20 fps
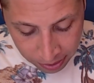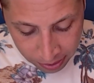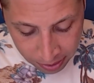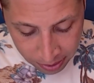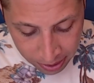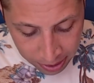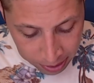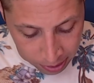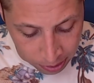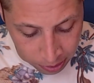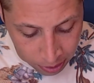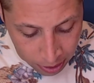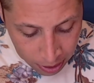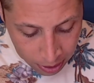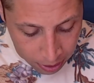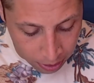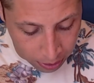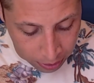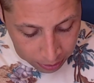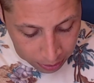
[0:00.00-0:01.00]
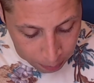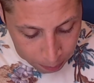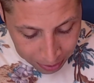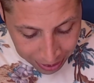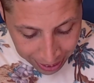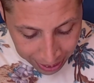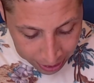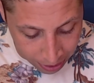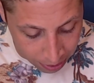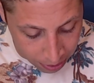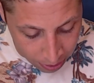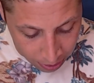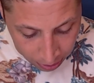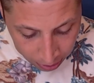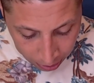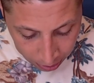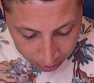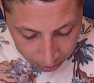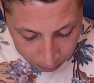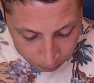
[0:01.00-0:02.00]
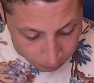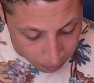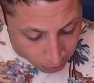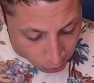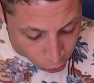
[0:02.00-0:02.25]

still eliminate um,